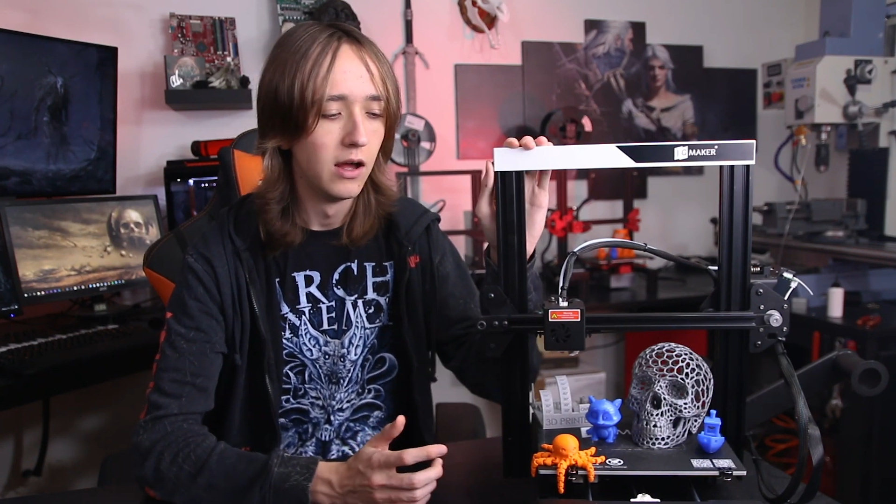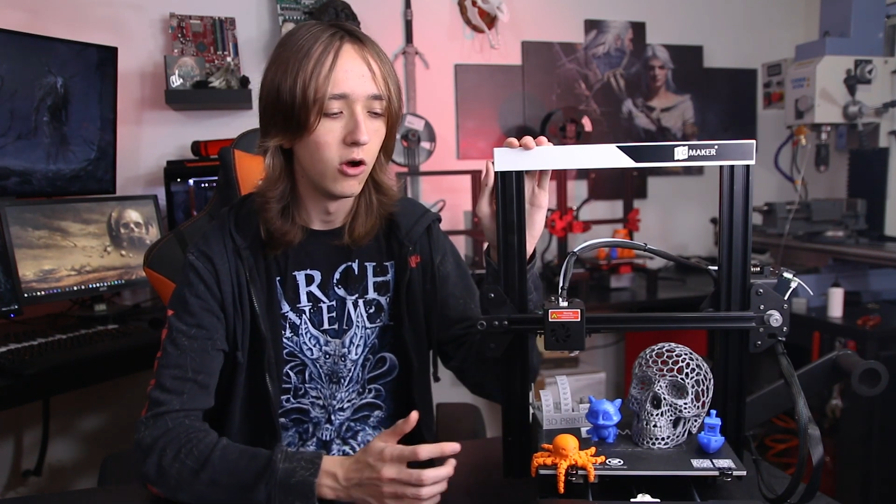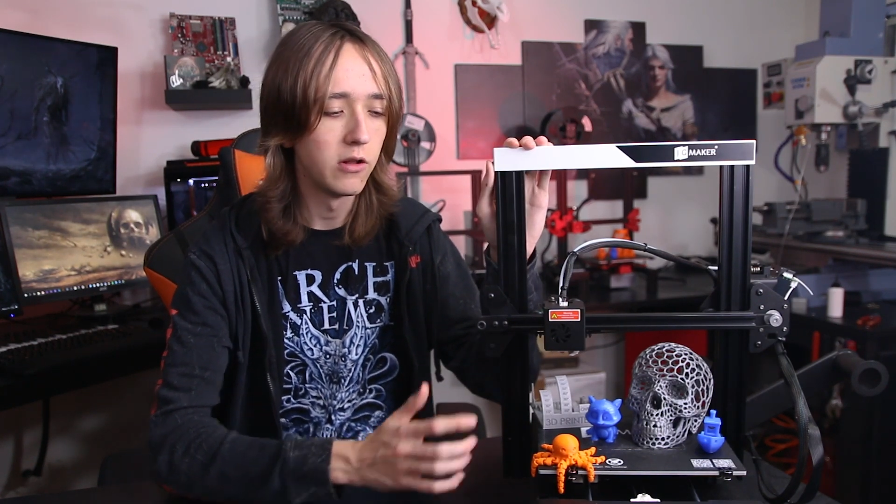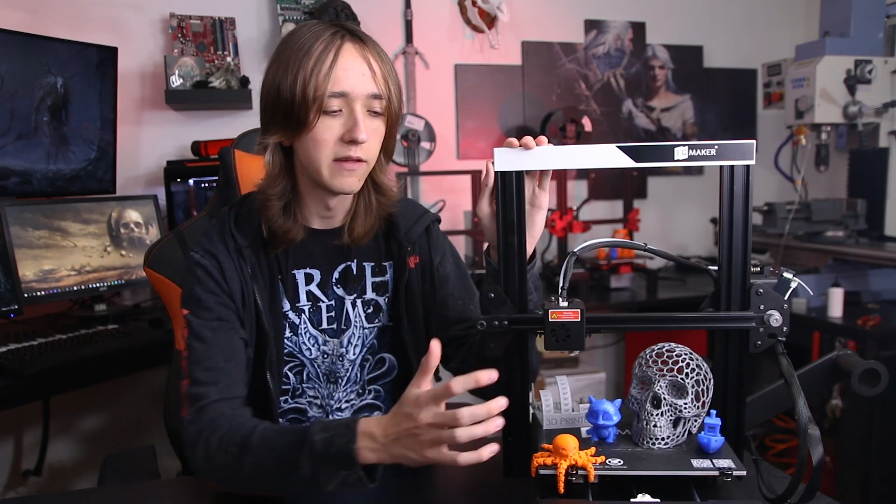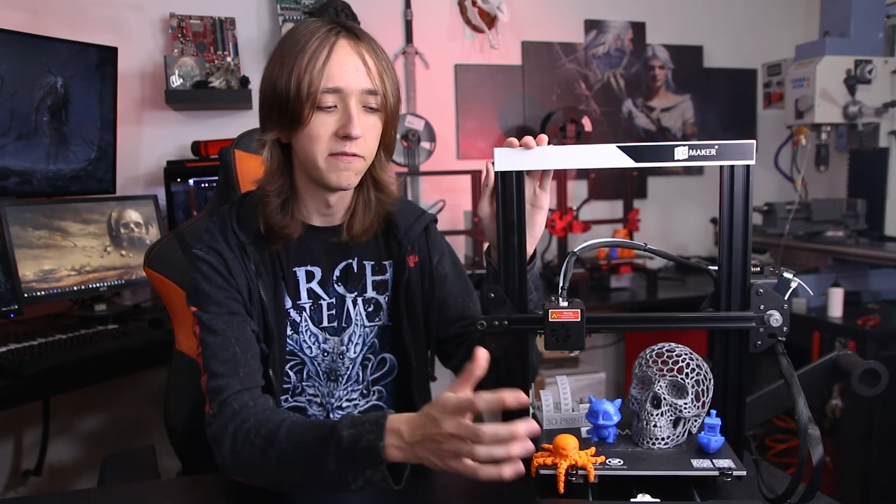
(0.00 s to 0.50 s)

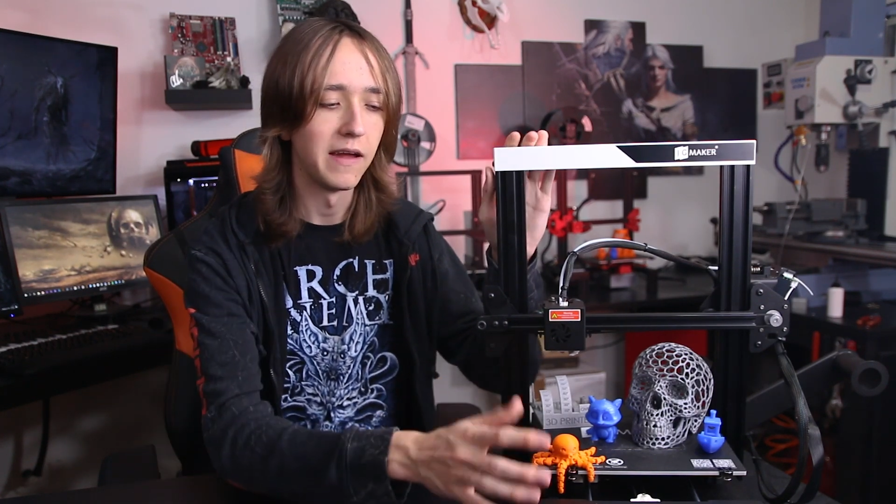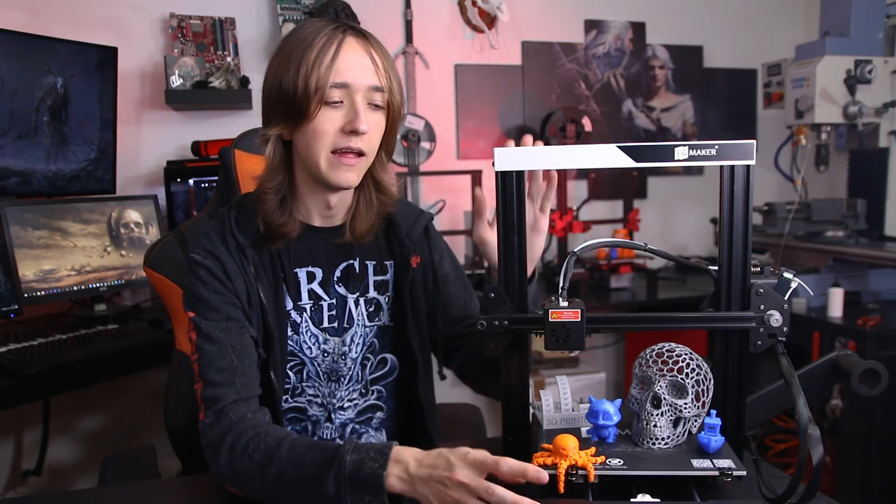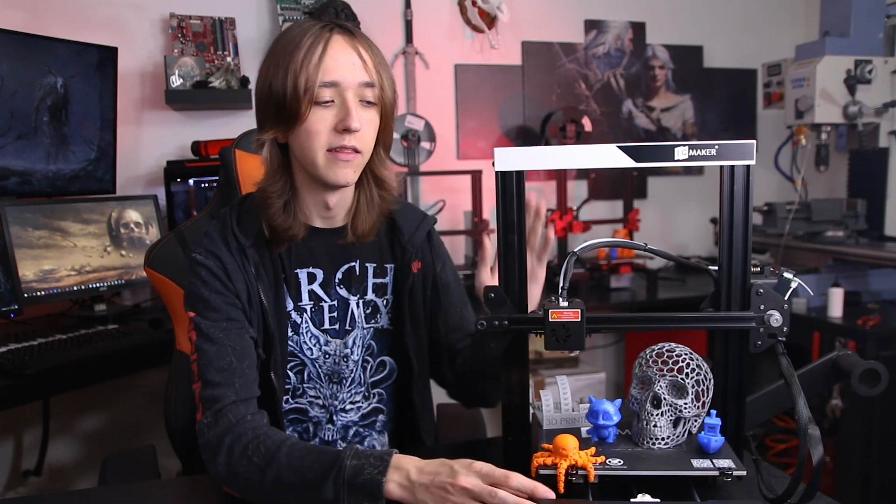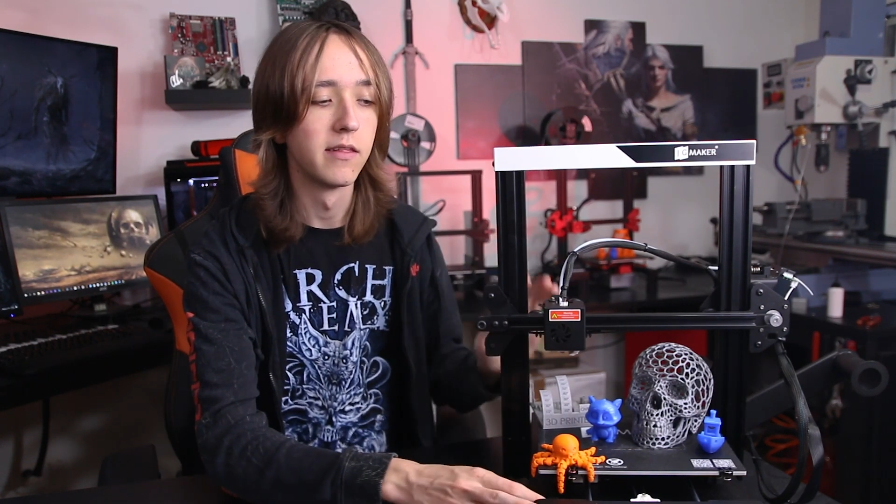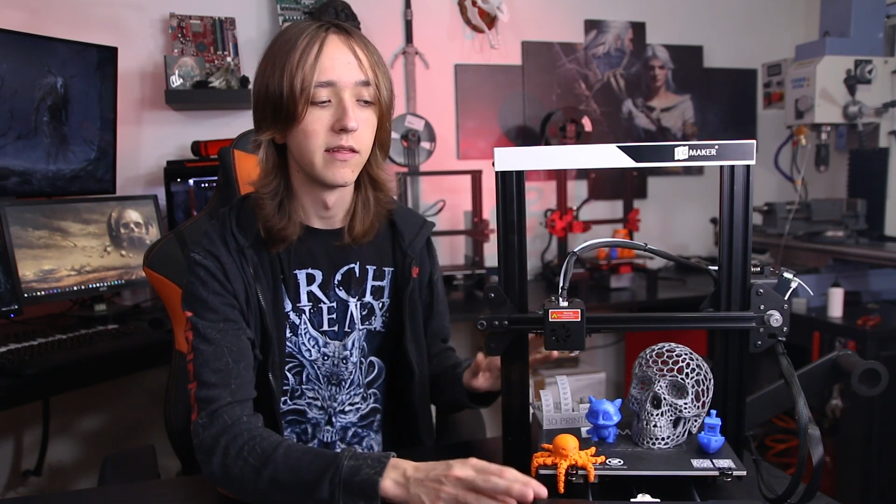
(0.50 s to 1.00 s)
All the
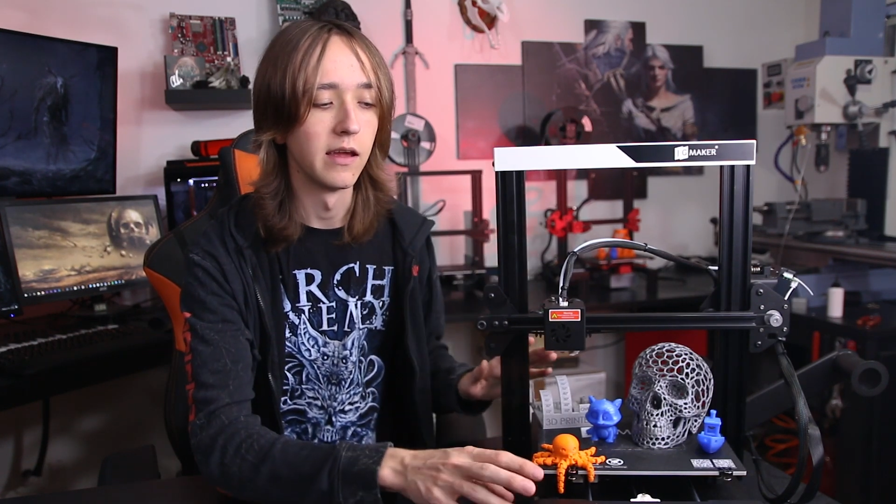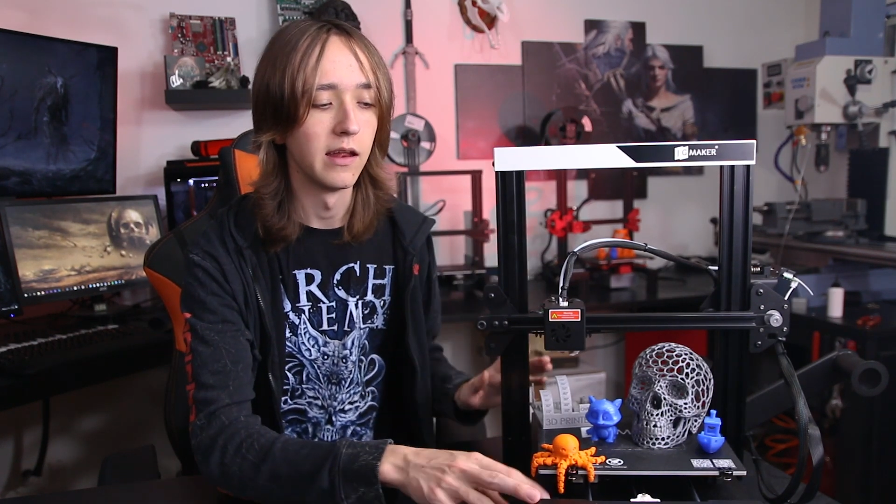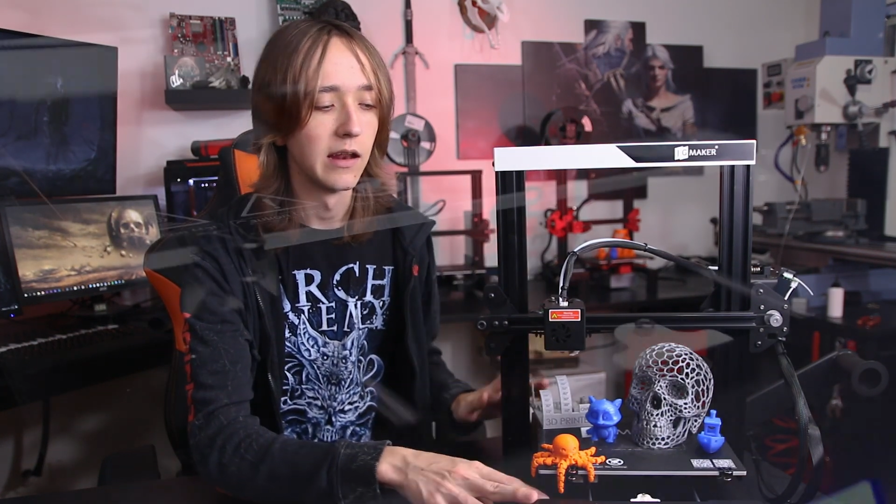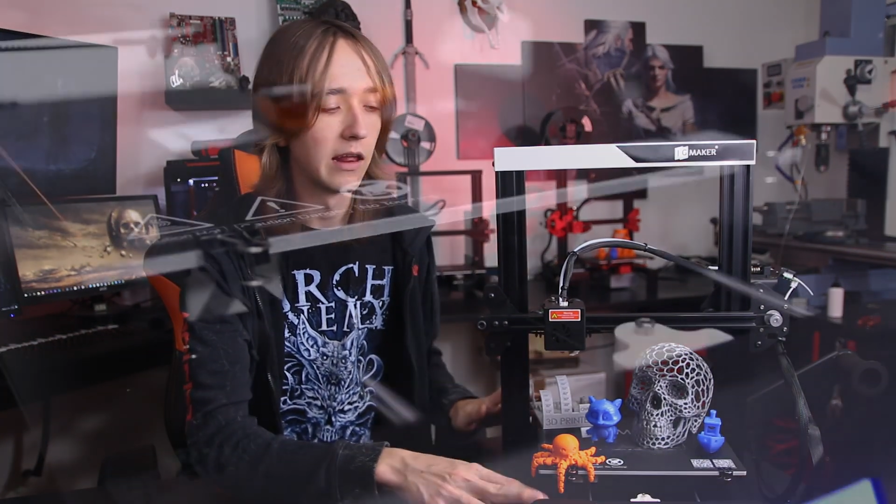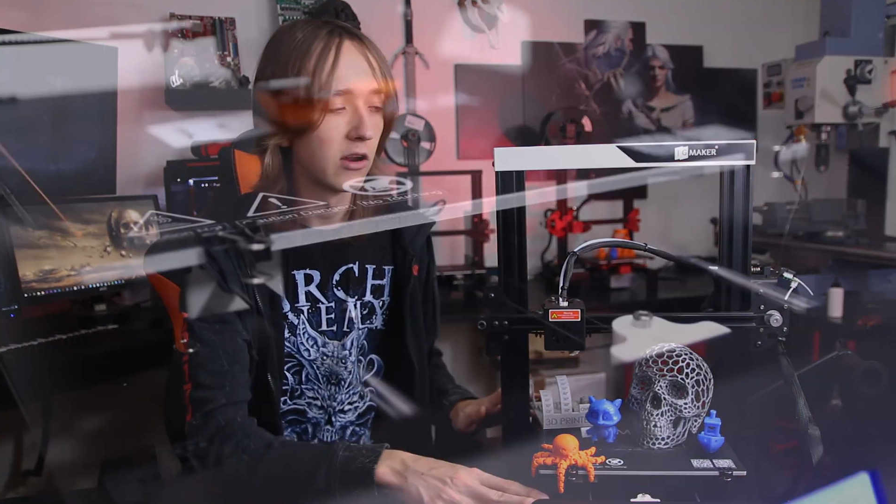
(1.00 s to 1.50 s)
fans and uh,